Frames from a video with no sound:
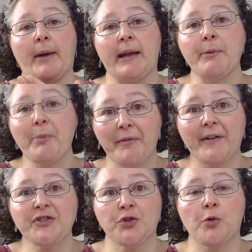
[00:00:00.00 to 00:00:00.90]
I am a
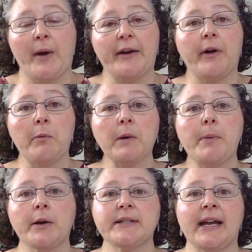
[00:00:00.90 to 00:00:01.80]
professional writer. I work
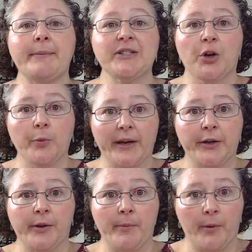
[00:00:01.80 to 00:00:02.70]
part-time as a
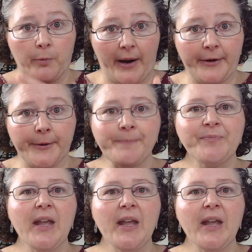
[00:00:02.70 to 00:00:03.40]
curriculum writer.